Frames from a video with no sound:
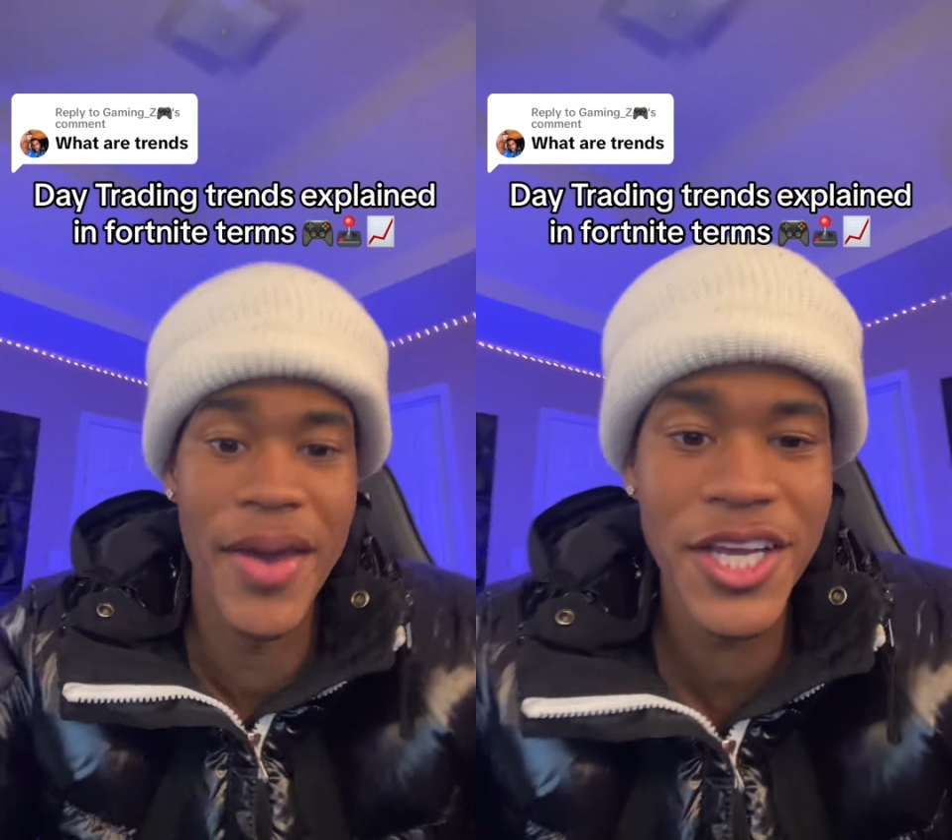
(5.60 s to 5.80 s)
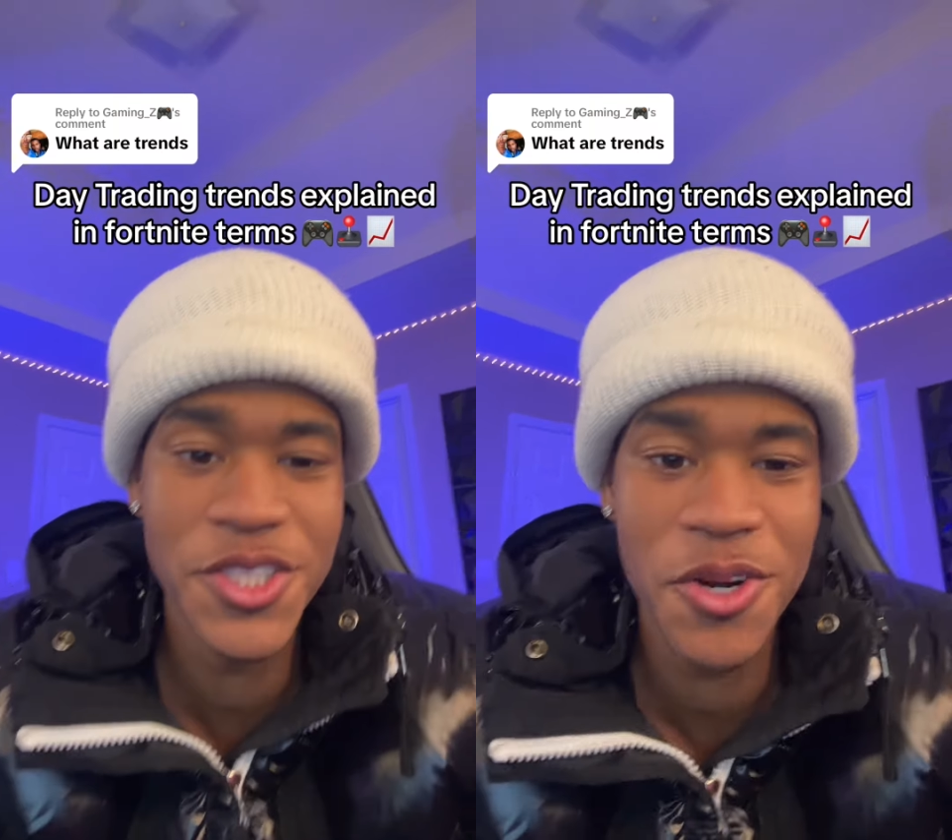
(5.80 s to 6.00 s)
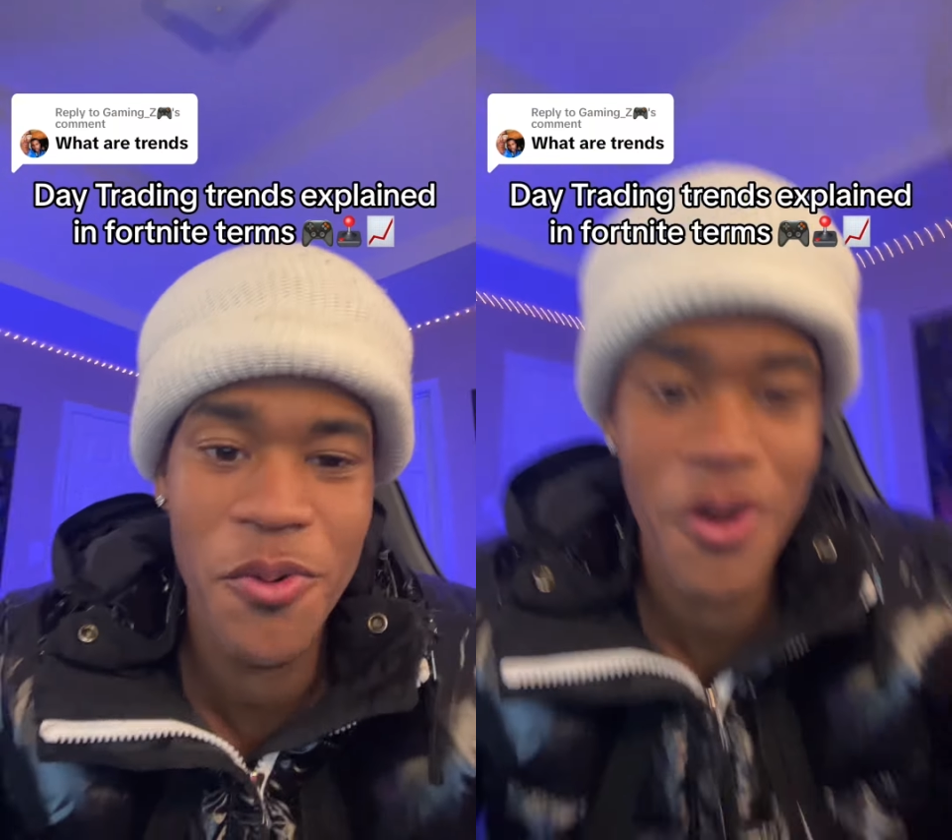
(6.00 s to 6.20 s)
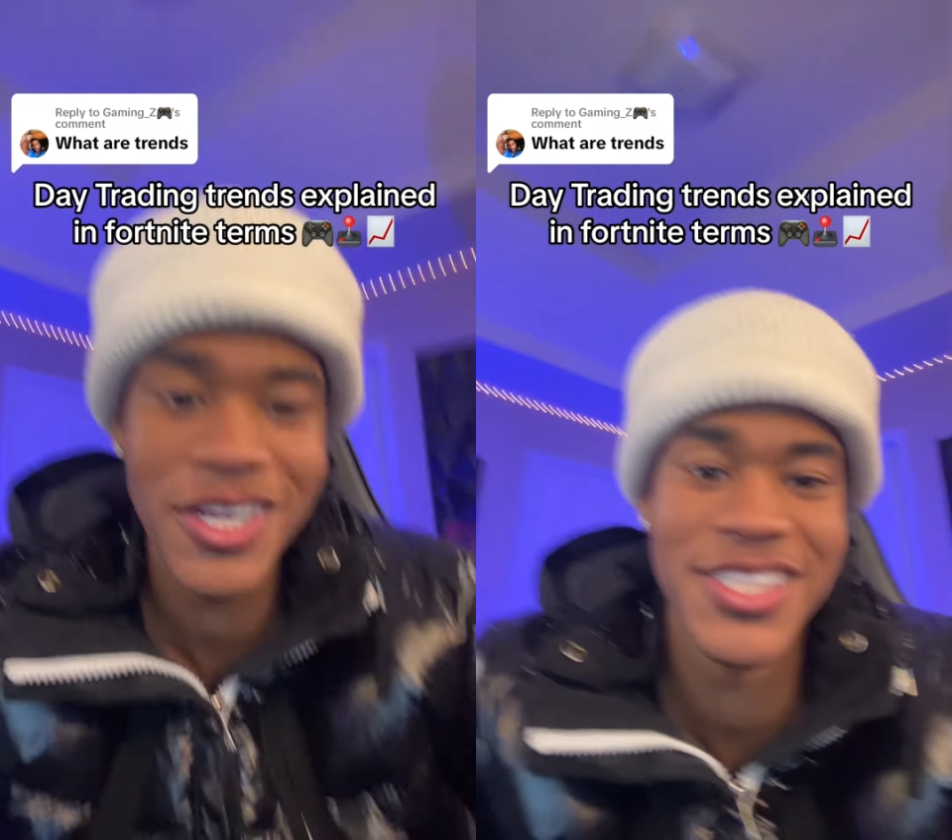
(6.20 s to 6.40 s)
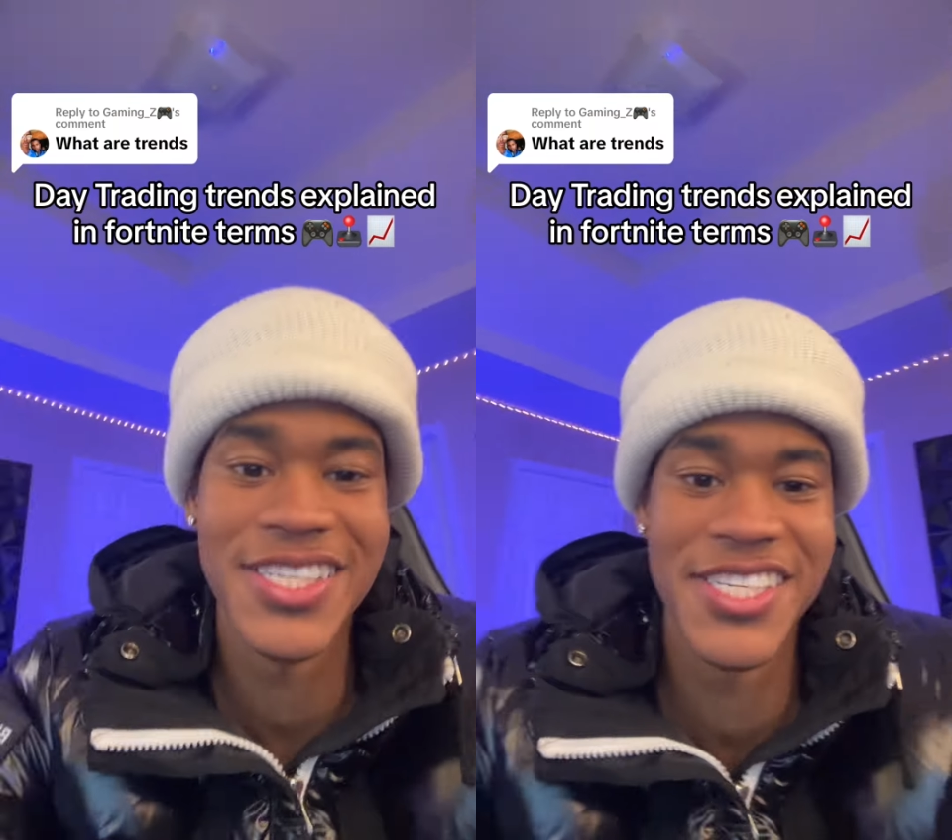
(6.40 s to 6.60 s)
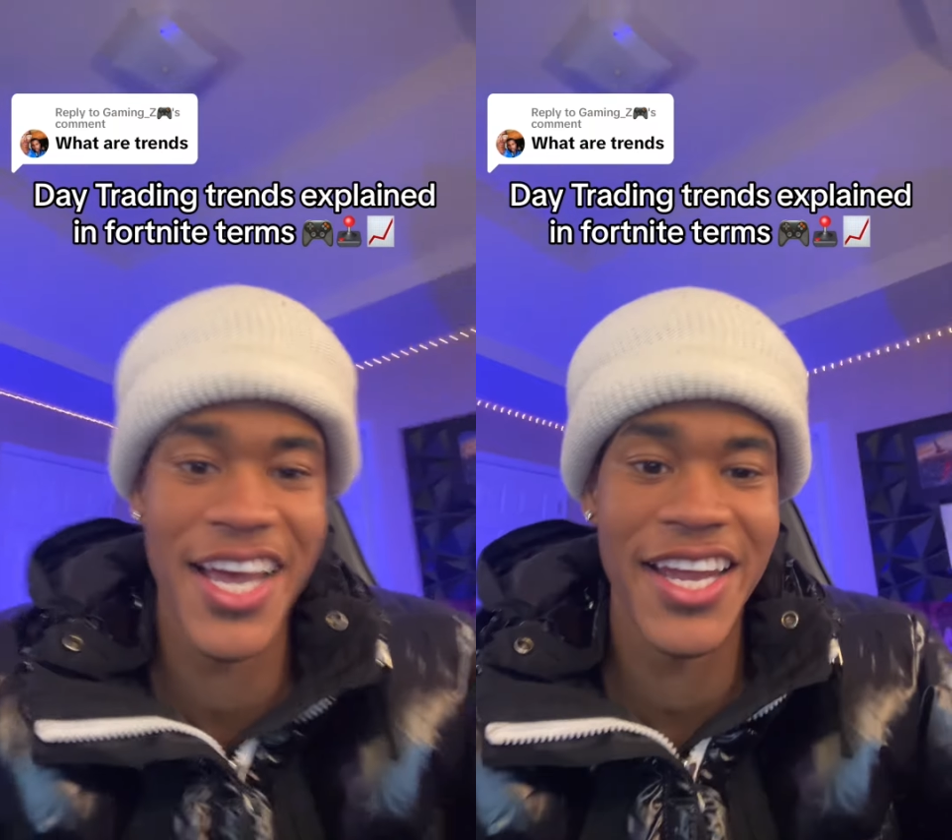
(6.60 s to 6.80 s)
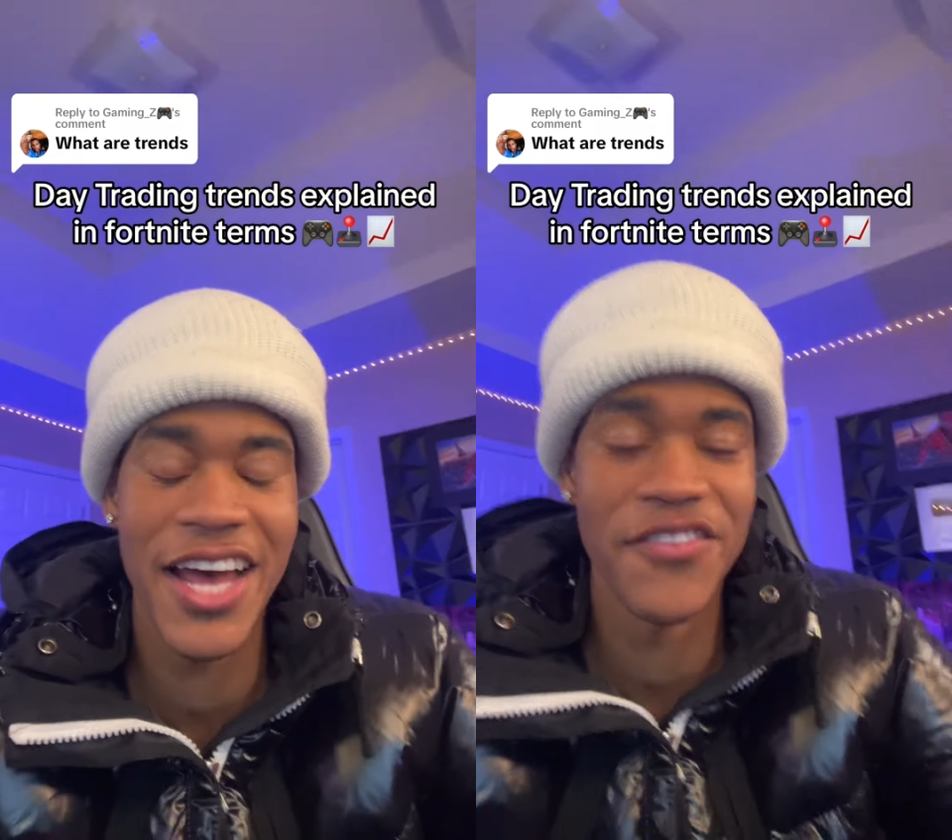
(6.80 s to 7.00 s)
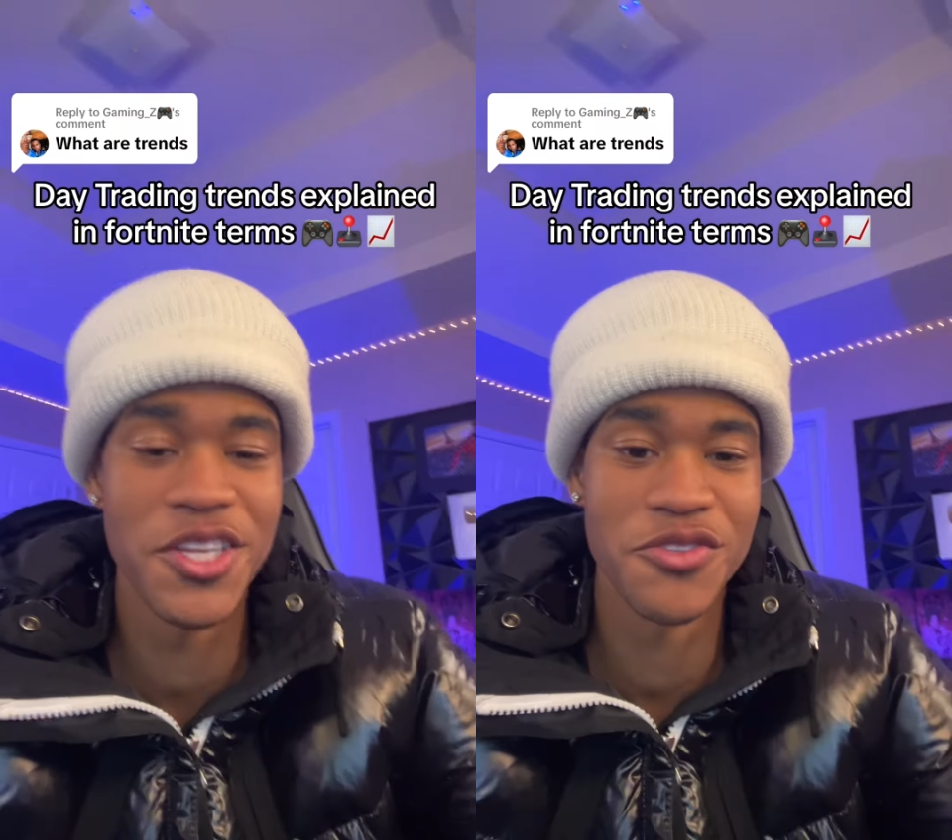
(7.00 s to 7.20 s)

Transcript: Make sure to watch the second half of